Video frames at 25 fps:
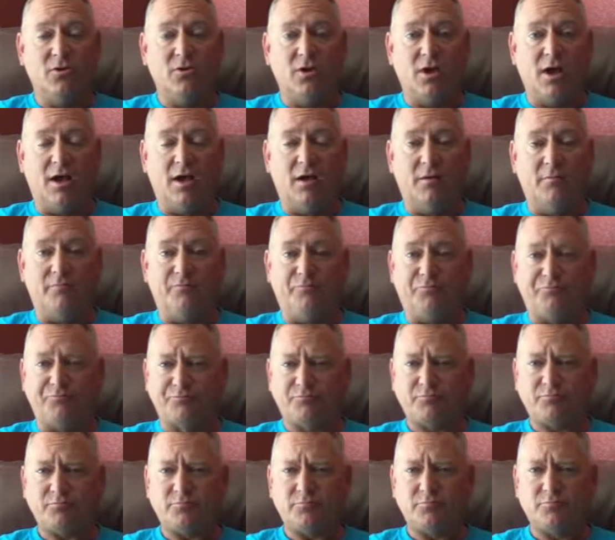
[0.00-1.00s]

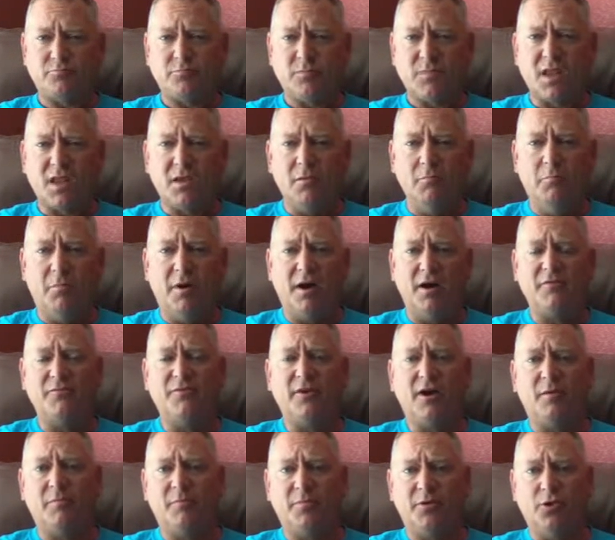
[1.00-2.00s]
buff
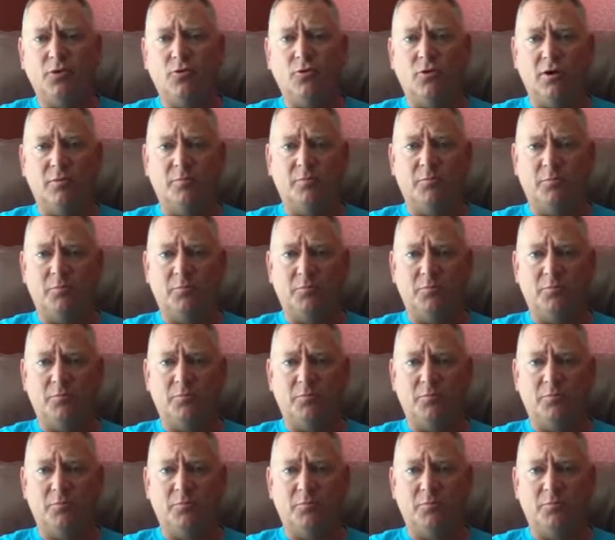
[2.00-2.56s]
up your